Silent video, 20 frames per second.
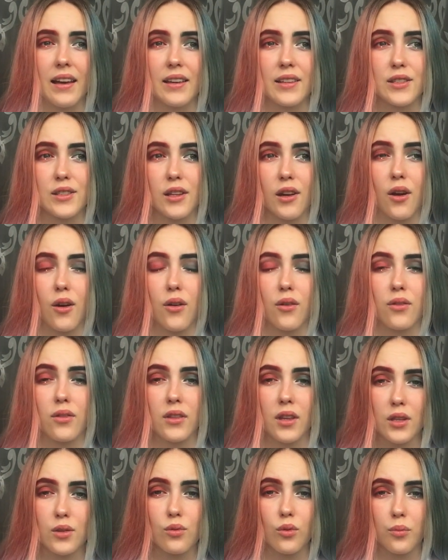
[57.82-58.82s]
So
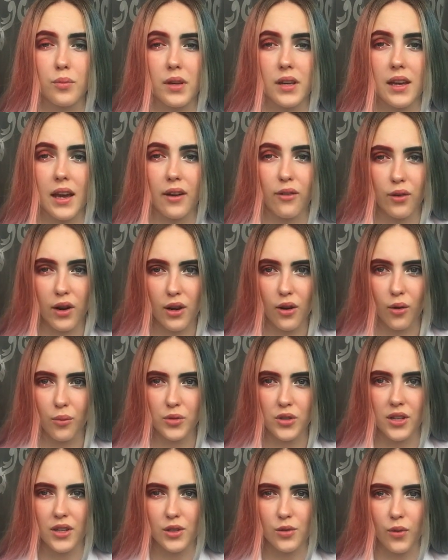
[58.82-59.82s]
this would be a great
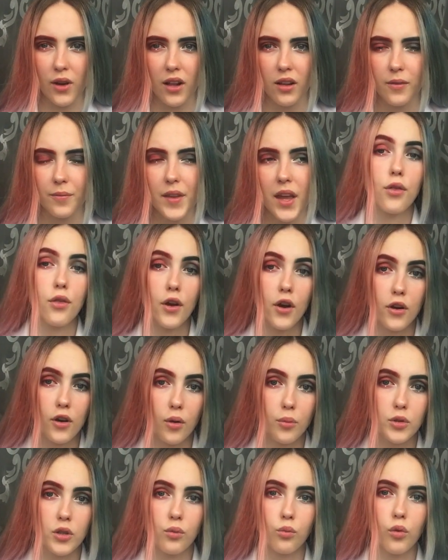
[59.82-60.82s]
option as well. The third
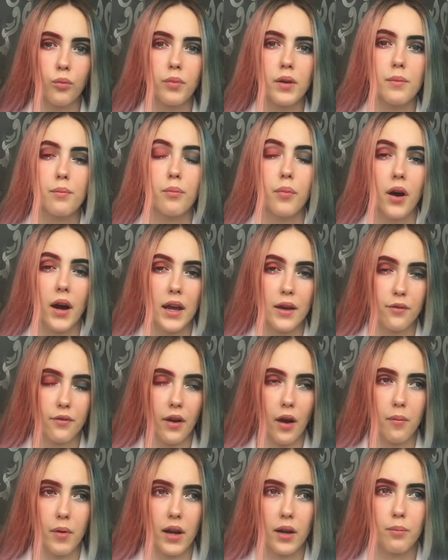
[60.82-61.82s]
option would be buying
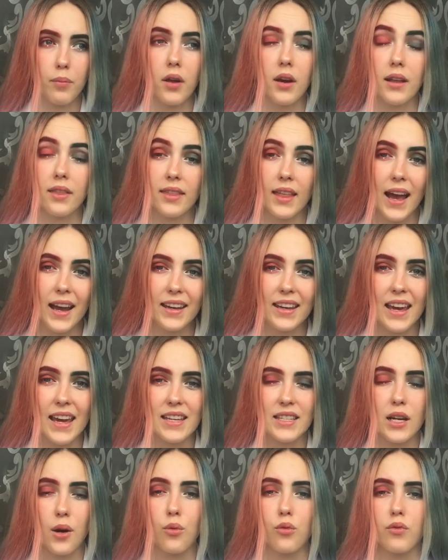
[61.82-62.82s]
fabric, but in that
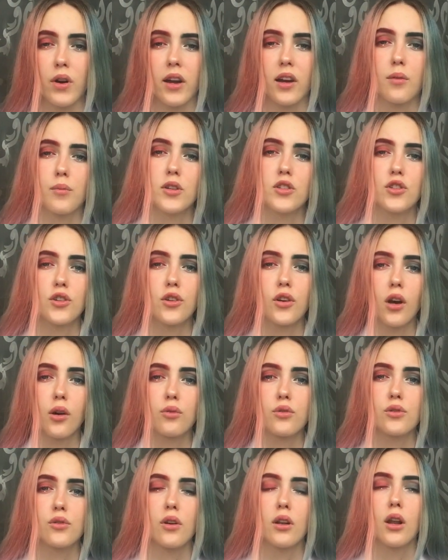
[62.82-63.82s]
case, I would recommend you go
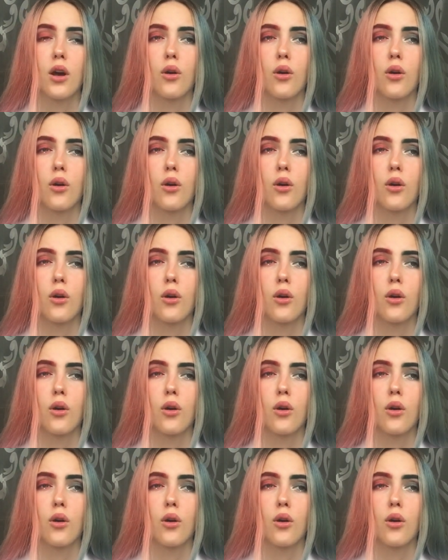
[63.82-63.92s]
to a